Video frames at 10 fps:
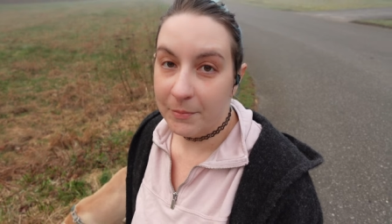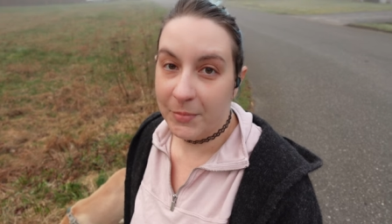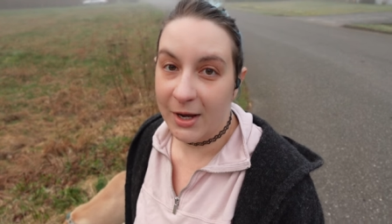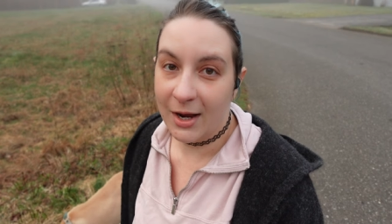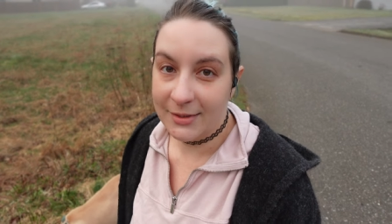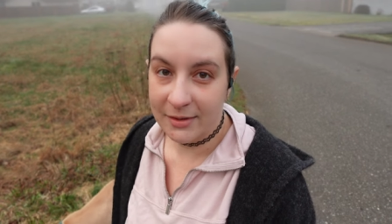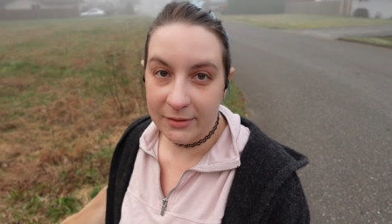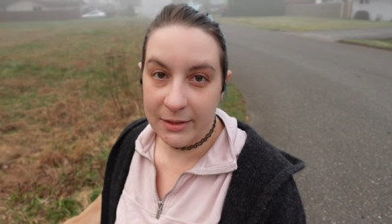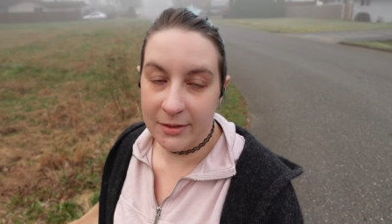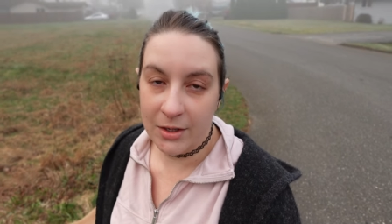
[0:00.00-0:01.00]
But I still
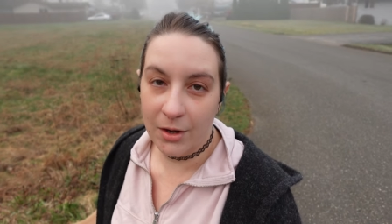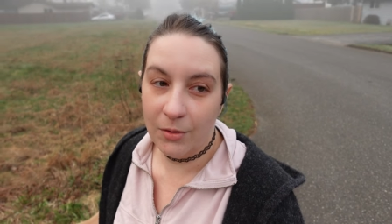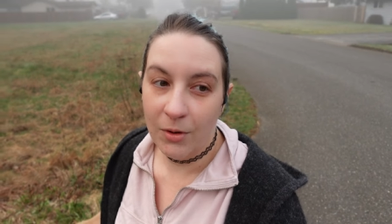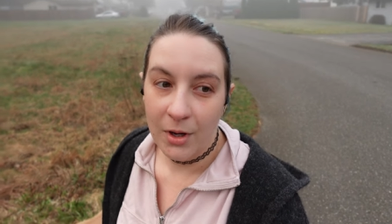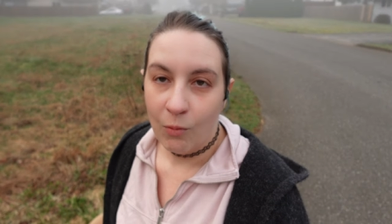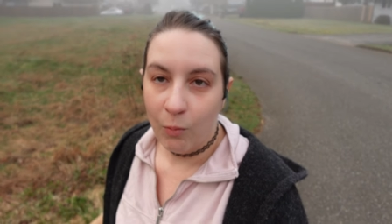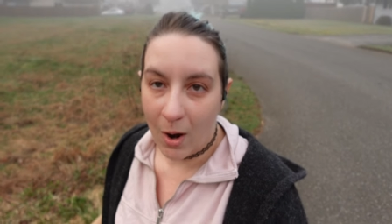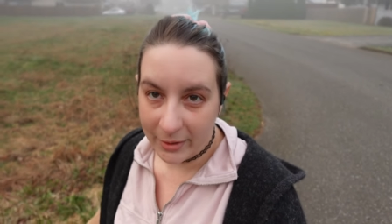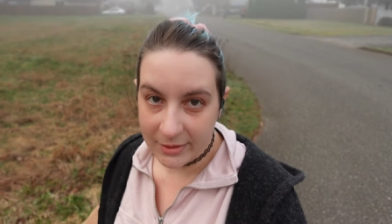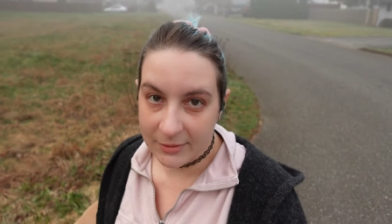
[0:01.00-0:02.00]
need to know
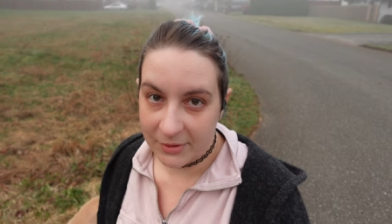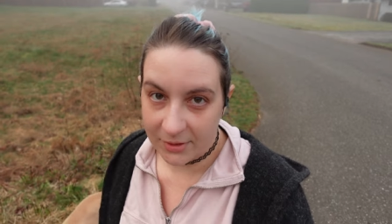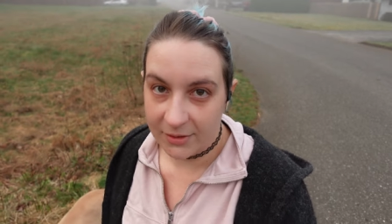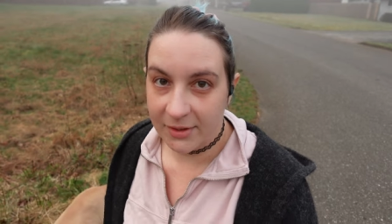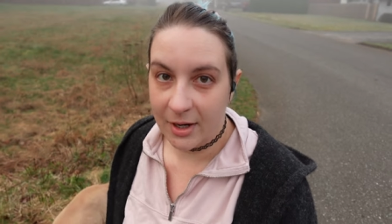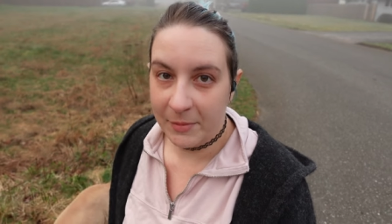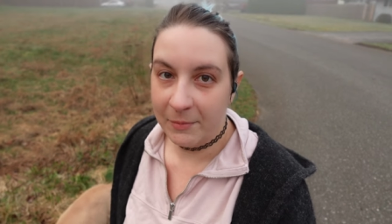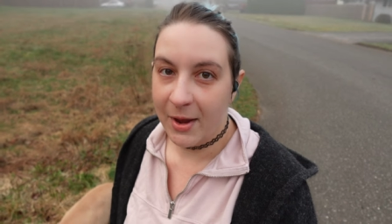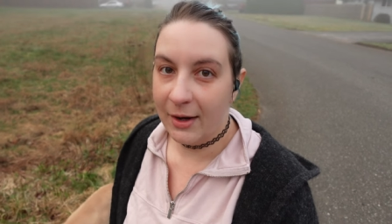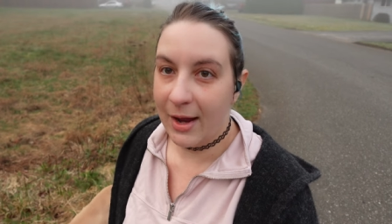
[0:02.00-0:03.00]
why these results are coming
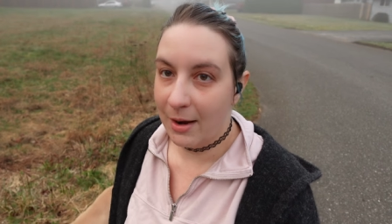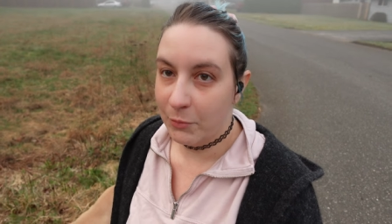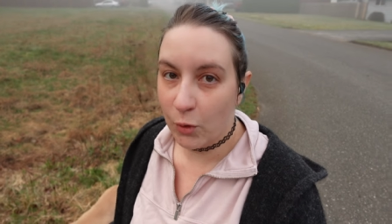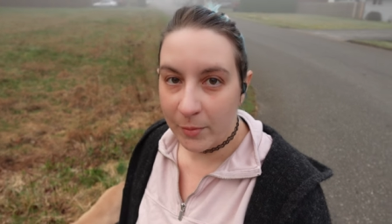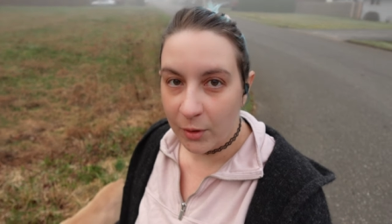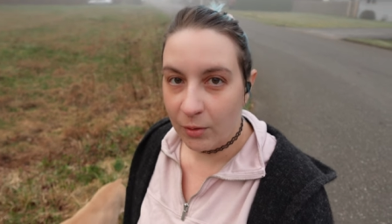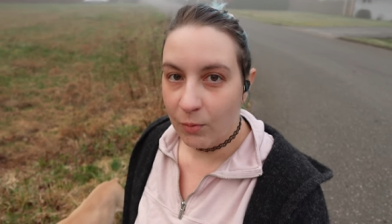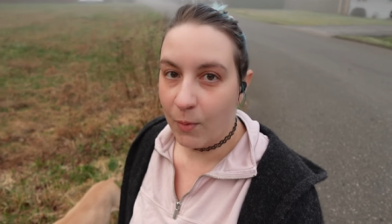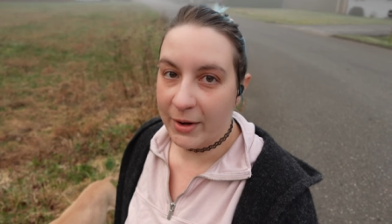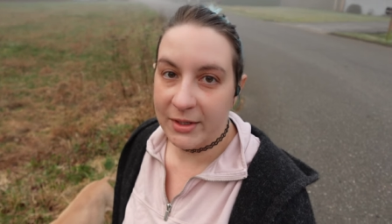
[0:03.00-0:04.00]
back abnormal,
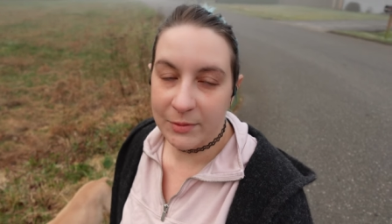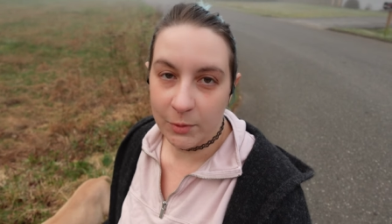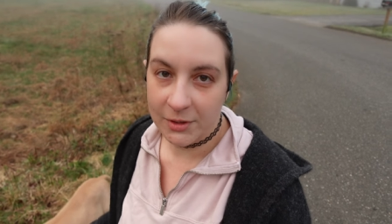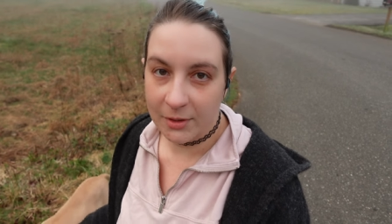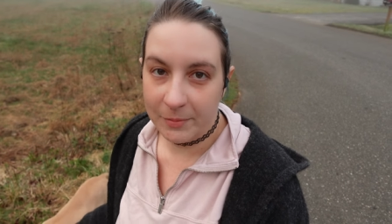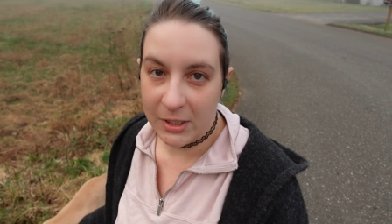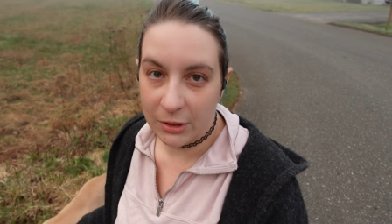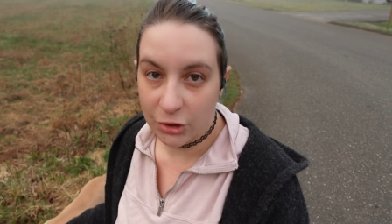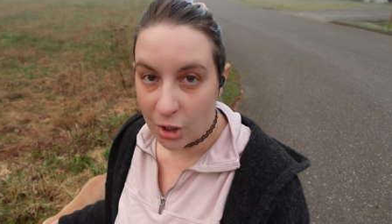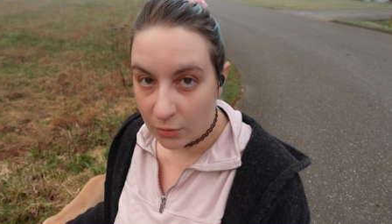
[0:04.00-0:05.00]
why these words are
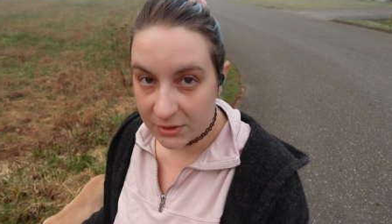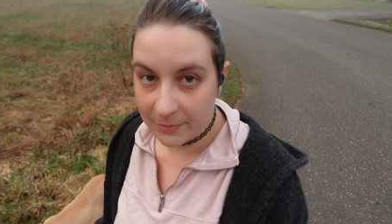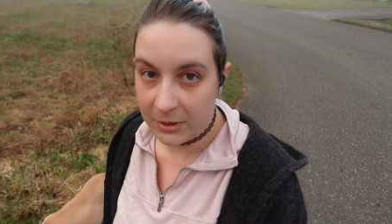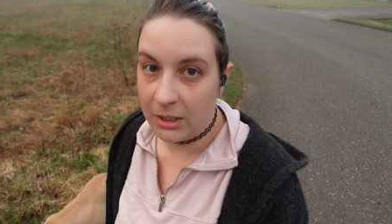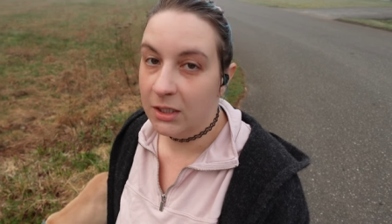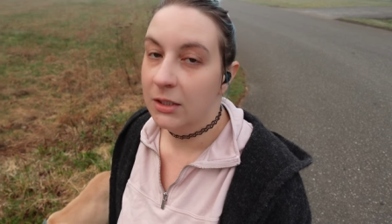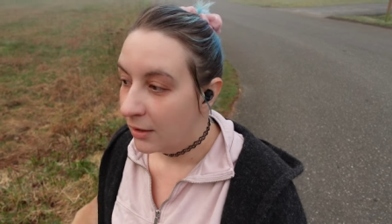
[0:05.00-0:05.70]
being shown to me,